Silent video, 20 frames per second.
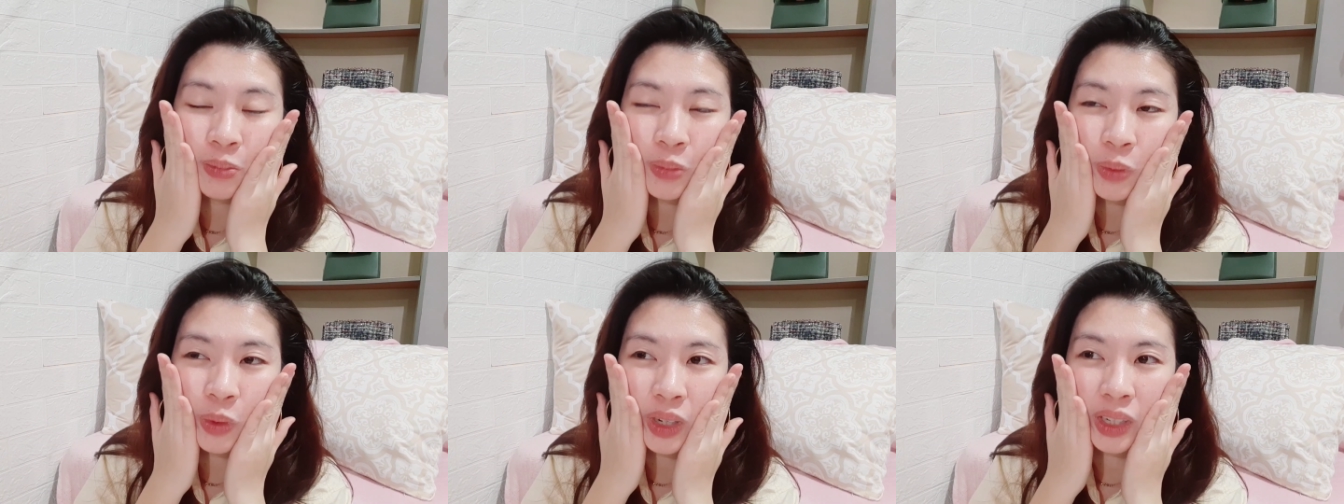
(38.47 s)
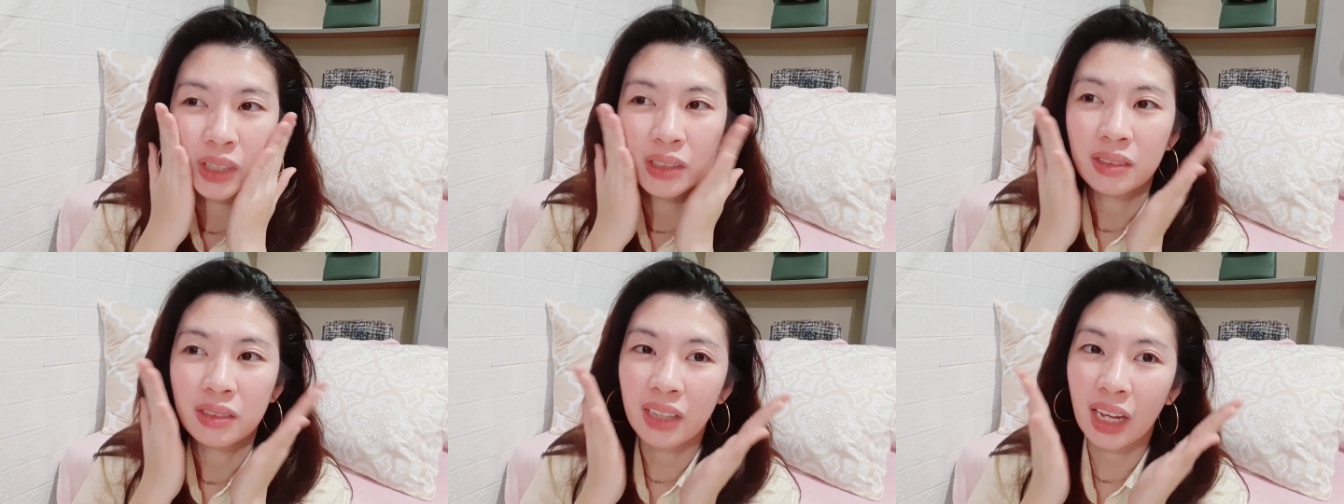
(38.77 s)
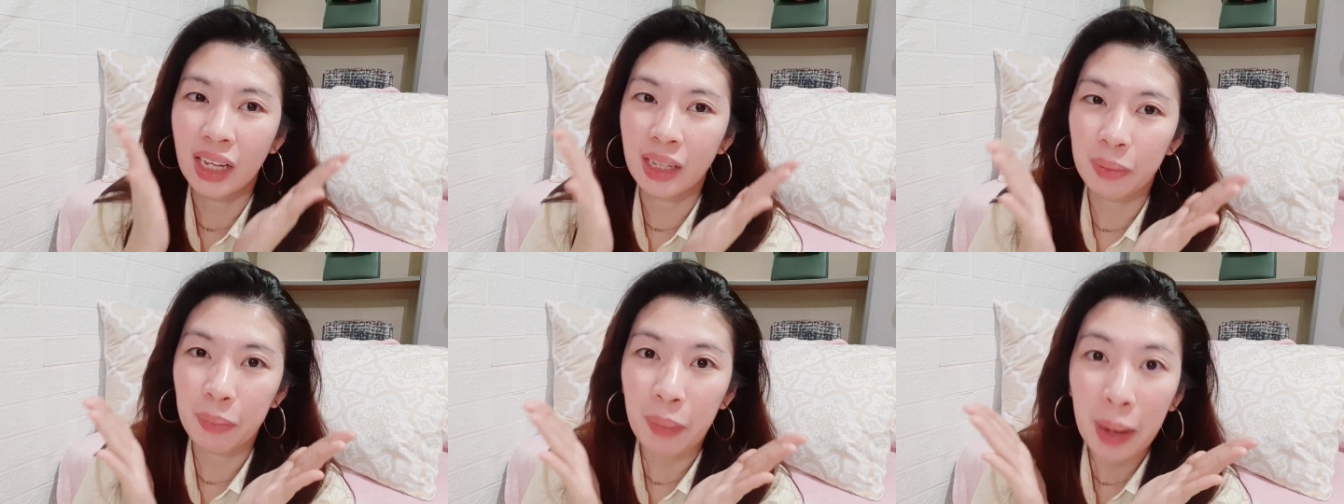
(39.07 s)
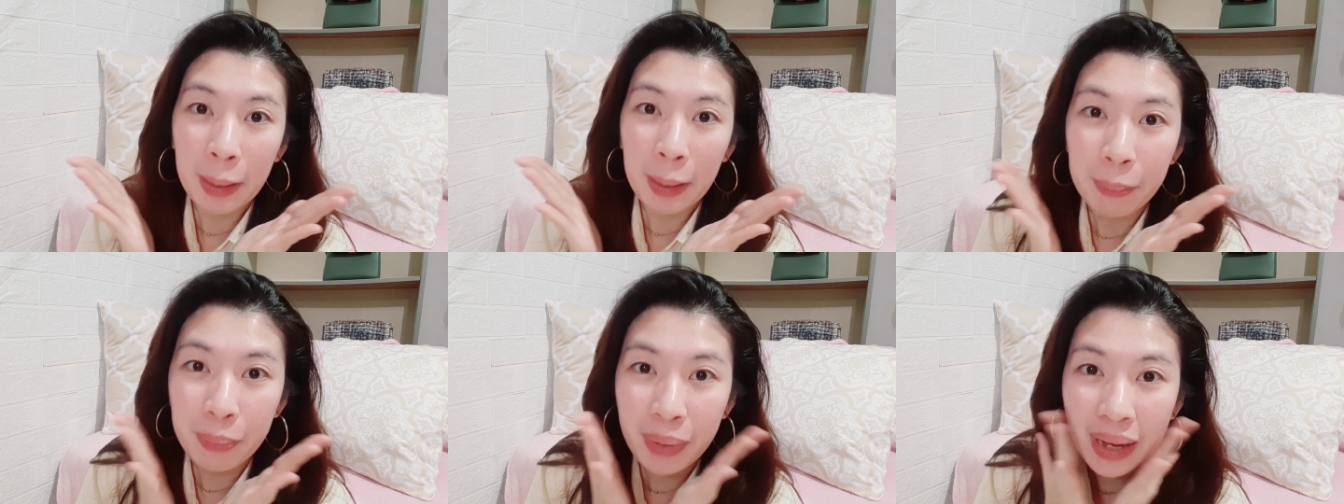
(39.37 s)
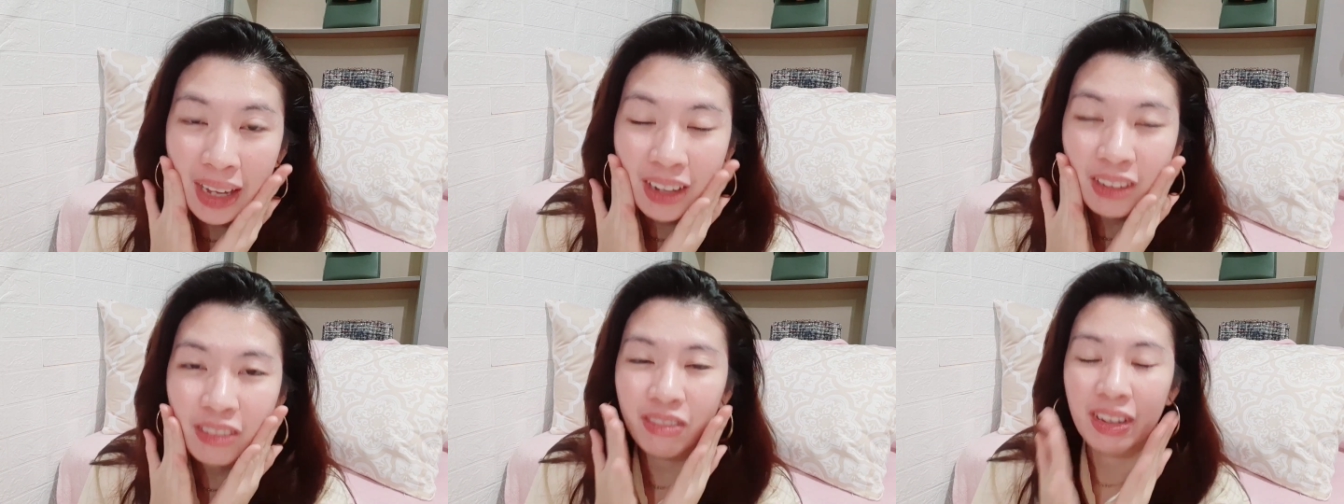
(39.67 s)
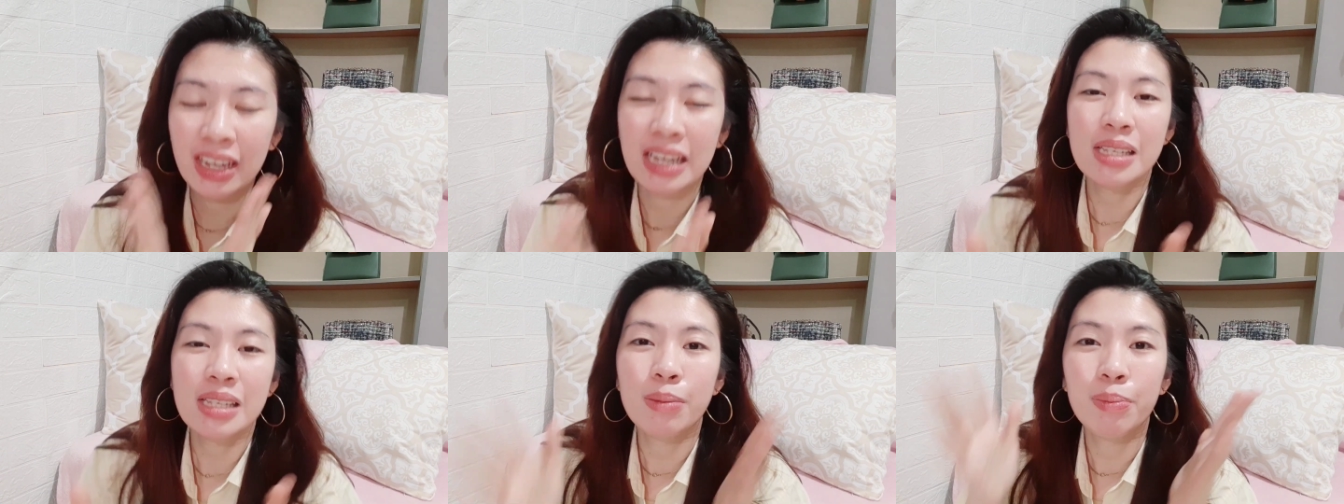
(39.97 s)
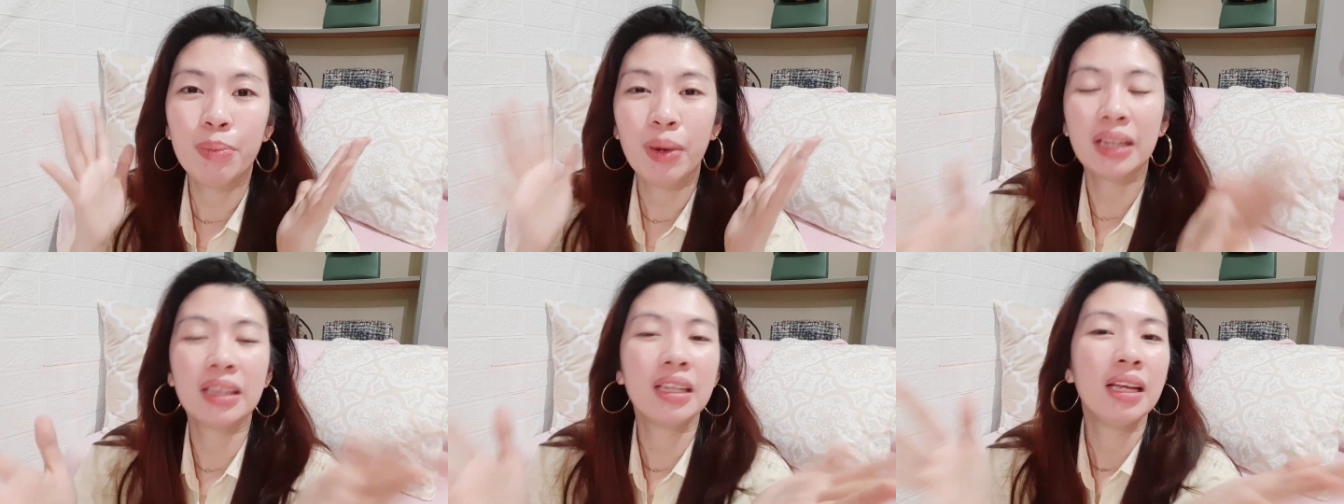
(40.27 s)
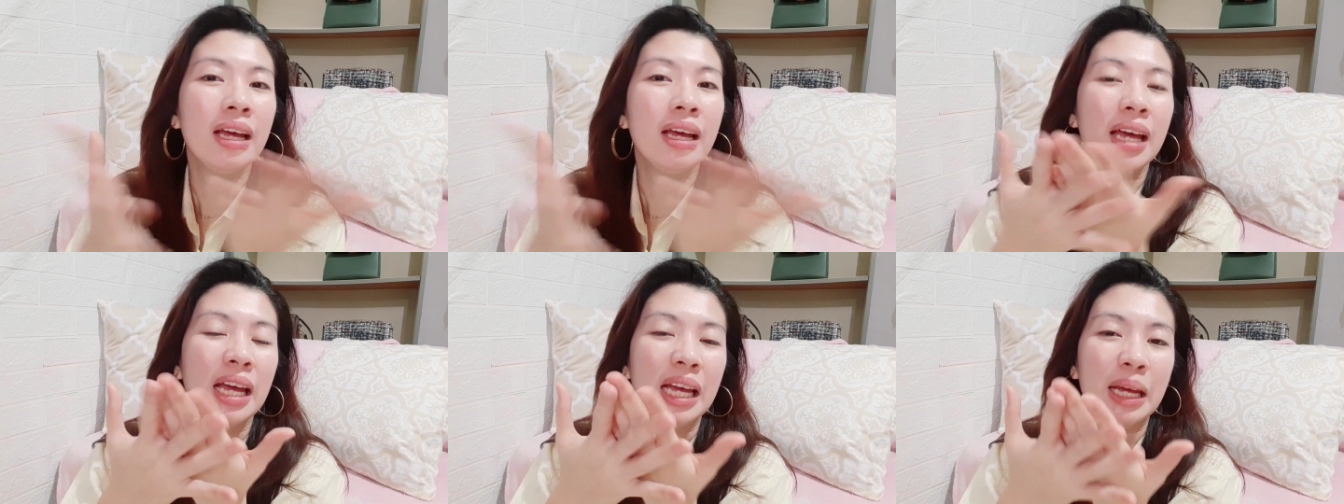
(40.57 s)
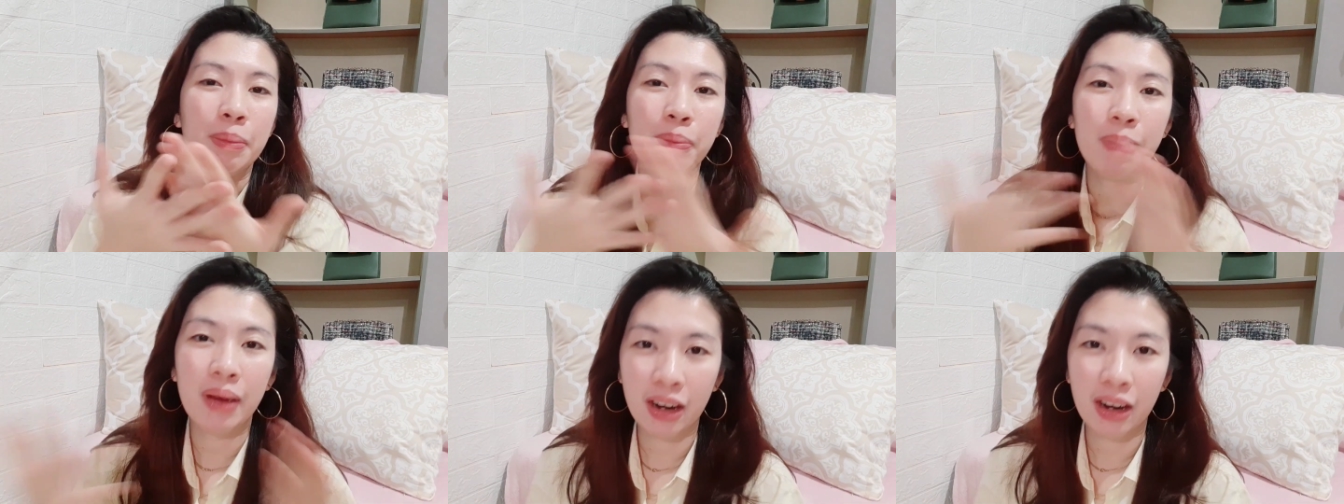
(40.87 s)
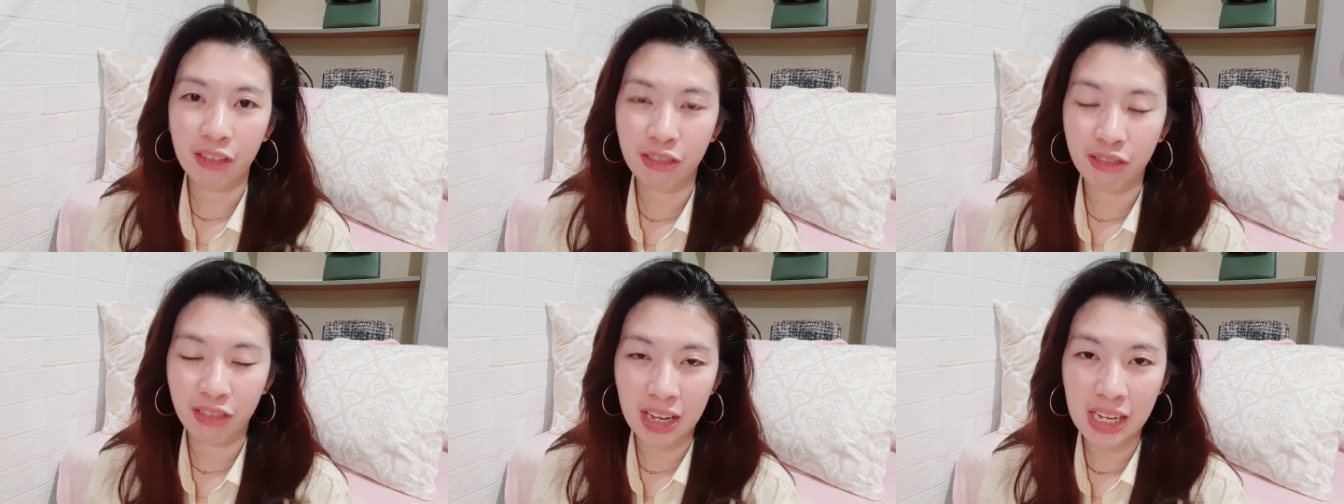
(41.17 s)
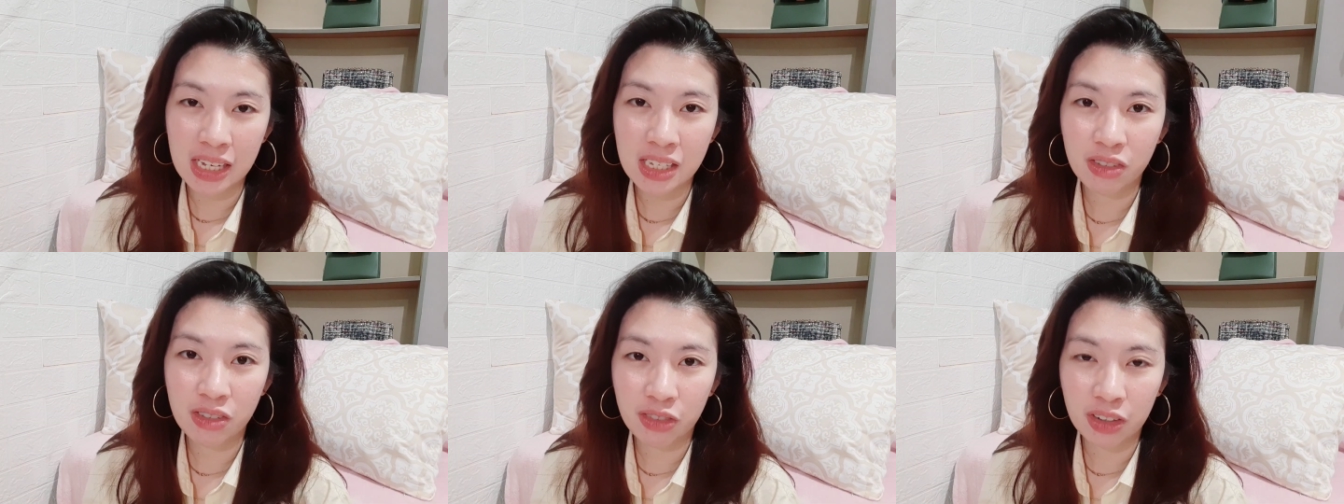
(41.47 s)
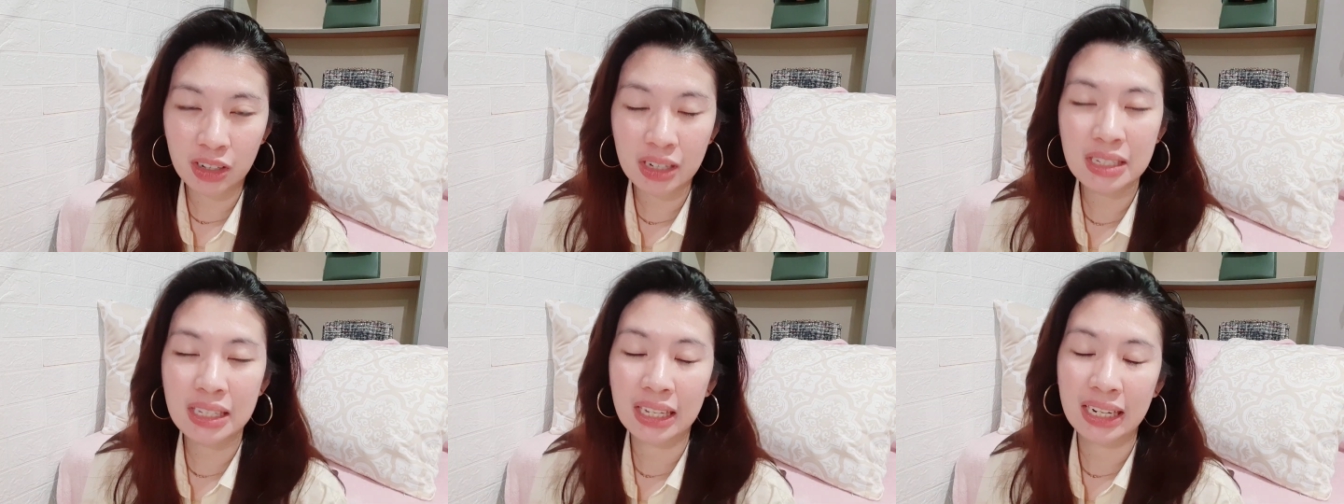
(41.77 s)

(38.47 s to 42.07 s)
well, not my pale face, but a bare face first,